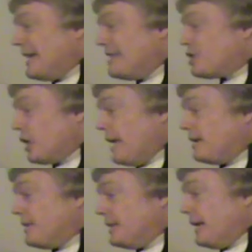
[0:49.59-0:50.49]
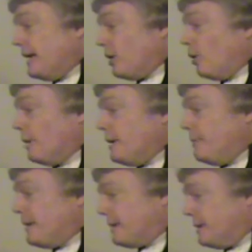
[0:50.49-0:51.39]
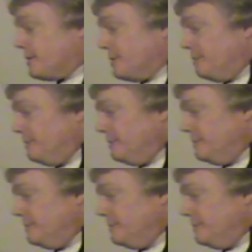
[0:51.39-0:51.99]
days later than they had already been accustomed?